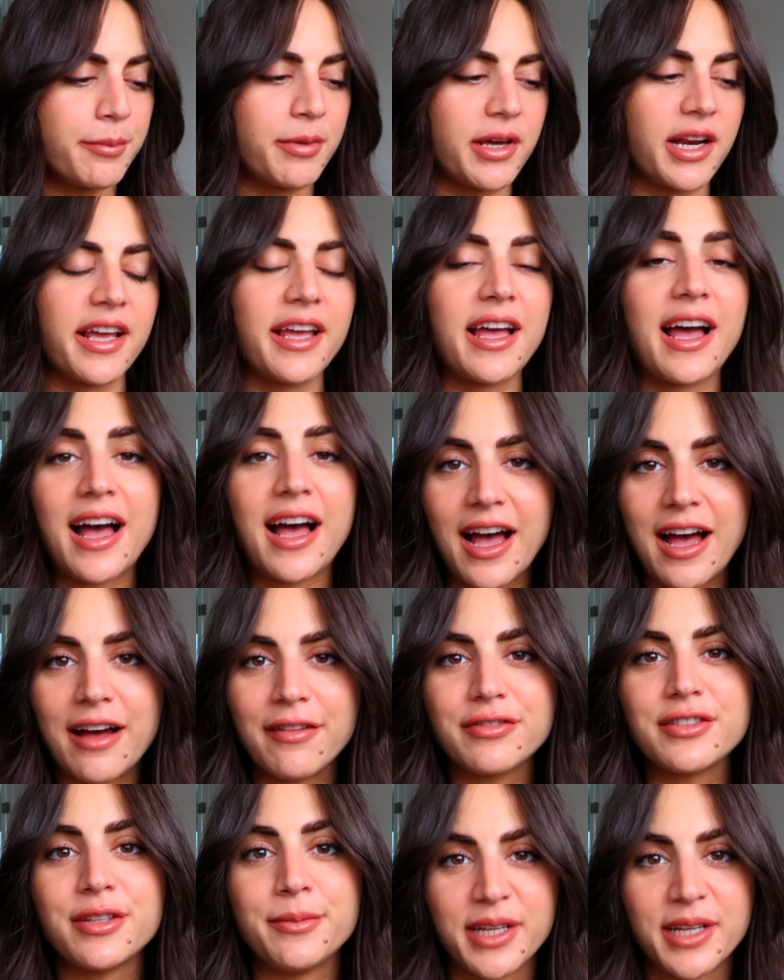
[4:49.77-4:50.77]
but I
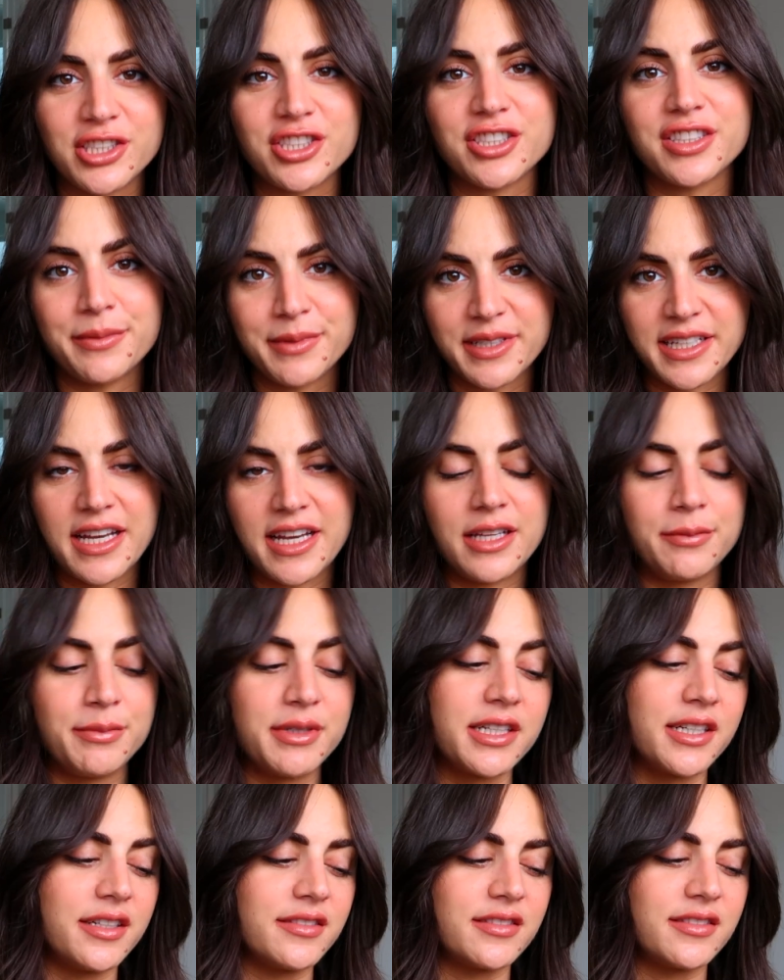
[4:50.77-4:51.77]
have to mention them again
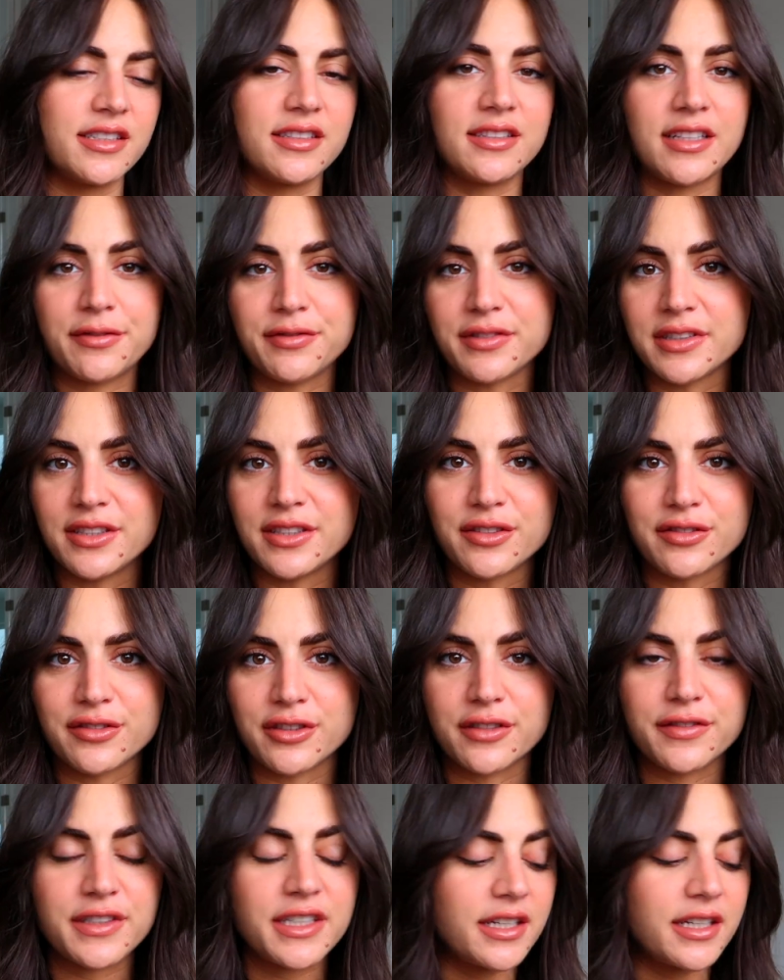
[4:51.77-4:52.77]
because they definitely
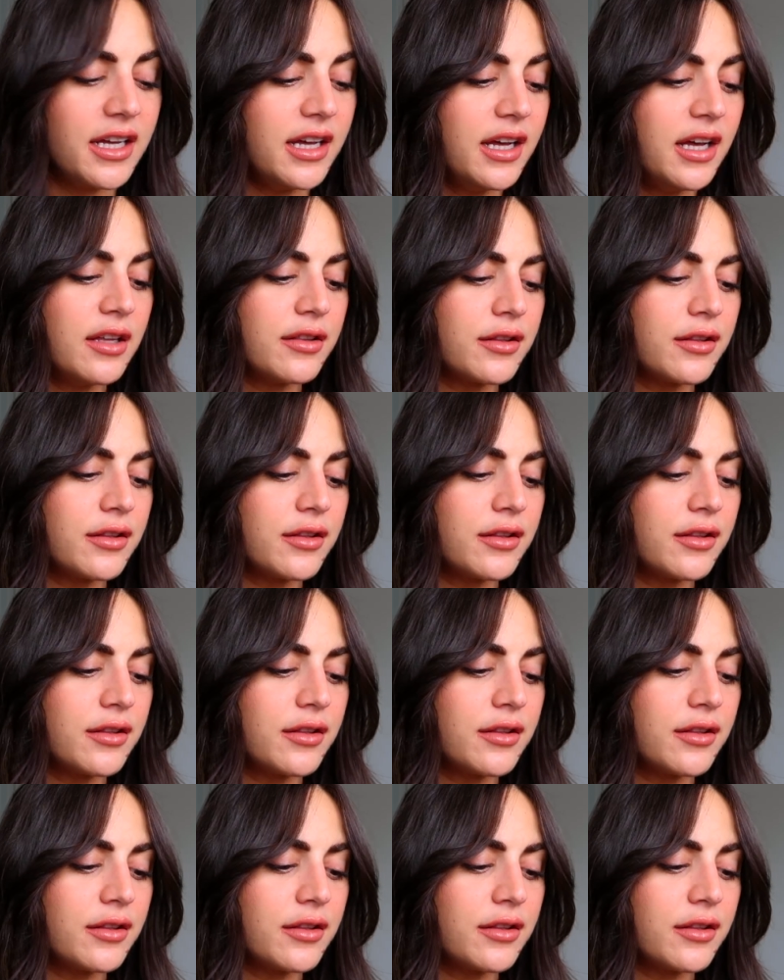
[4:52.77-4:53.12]
deserve it.